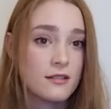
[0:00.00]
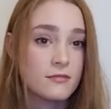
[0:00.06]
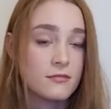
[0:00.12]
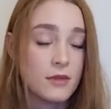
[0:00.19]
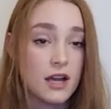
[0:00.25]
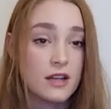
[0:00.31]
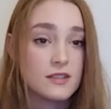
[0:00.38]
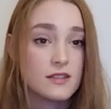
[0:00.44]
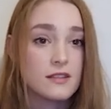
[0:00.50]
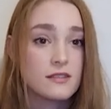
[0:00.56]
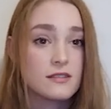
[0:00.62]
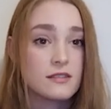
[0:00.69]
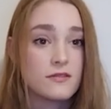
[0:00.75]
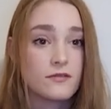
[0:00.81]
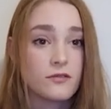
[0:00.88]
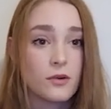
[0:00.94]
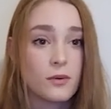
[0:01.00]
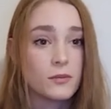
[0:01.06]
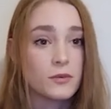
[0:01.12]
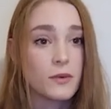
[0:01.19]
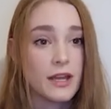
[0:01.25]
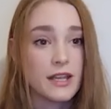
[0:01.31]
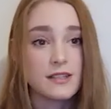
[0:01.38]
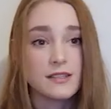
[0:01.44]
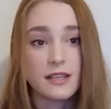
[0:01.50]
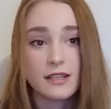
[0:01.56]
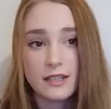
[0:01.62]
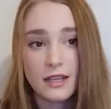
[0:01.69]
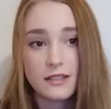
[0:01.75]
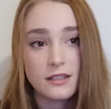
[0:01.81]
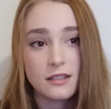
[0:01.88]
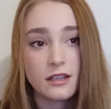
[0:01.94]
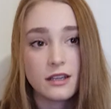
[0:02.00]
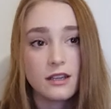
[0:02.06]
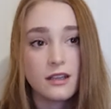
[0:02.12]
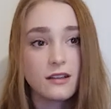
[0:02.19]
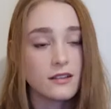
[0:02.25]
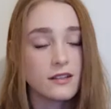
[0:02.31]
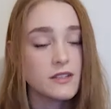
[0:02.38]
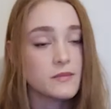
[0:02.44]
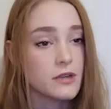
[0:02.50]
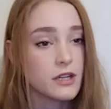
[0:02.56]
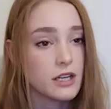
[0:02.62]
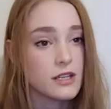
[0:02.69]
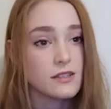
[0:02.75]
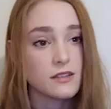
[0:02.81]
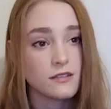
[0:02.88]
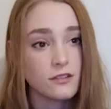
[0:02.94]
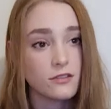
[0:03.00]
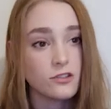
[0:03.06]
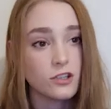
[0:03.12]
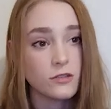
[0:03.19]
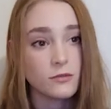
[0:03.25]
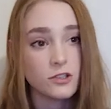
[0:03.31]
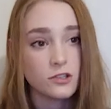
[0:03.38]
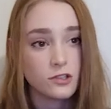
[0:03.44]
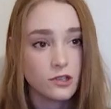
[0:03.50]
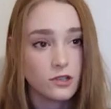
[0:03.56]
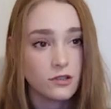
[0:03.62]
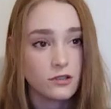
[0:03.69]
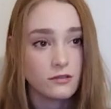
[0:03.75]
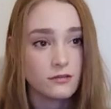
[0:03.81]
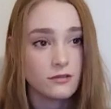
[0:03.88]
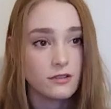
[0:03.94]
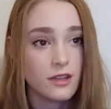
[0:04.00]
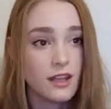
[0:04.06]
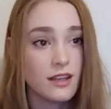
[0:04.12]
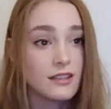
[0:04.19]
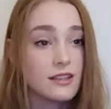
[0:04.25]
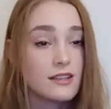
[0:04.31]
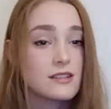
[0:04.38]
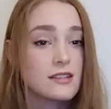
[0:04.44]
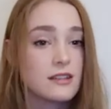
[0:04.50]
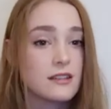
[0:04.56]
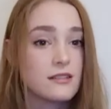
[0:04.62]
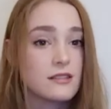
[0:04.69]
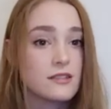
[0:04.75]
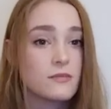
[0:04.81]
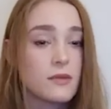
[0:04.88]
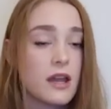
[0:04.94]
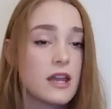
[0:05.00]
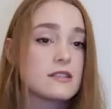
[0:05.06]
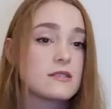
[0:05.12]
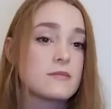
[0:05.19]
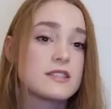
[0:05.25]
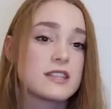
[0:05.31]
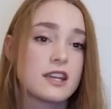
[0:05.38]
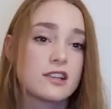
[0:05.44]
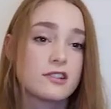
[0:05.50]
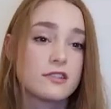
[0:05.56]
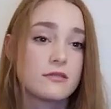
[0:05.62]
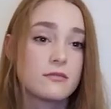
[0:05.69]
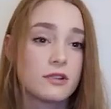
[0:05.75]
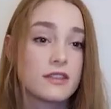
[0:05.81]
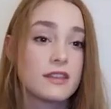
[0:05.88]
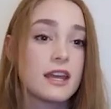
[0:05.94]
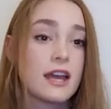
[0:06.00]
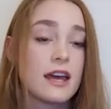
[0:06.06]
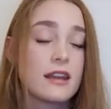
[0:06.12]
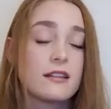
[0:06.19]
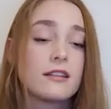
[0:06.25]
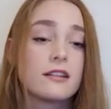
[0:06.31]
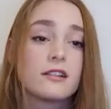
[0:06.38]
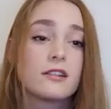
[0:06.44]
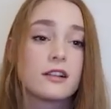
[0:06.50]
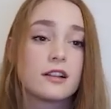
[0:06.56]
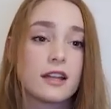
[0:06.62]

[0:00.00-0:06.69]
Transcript: Marx's informed by his identity and experience as a German Jew, and Gissing's by his obsession with the analytical